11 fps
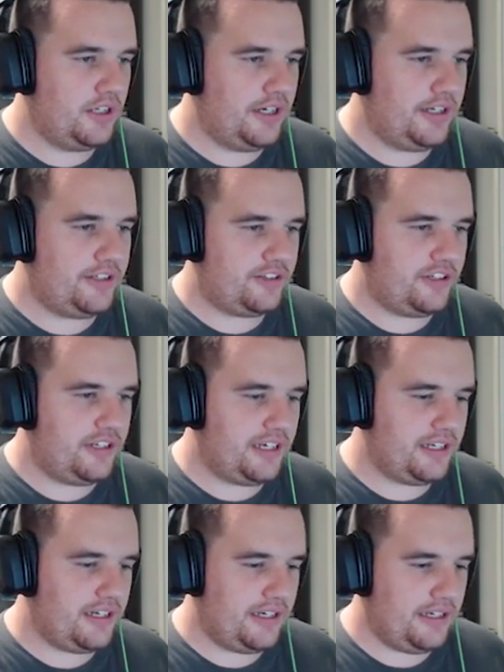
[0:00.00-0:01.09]
and so you get
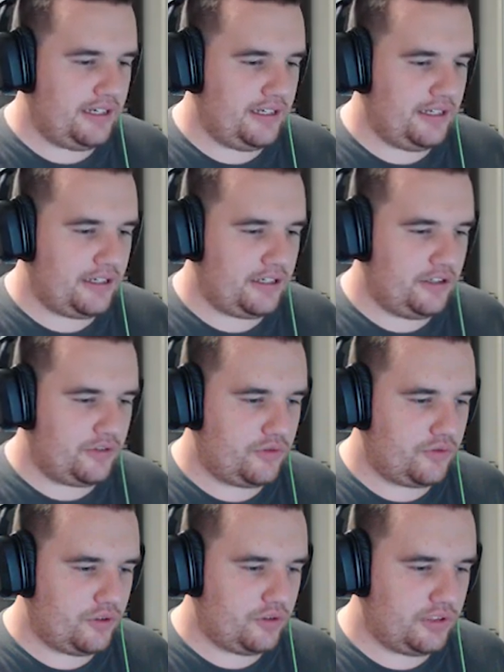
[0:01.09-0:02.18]
a
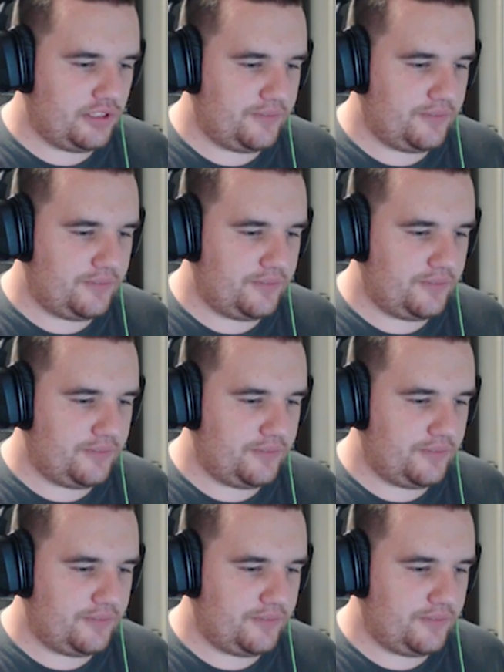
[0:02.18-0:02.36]
controller.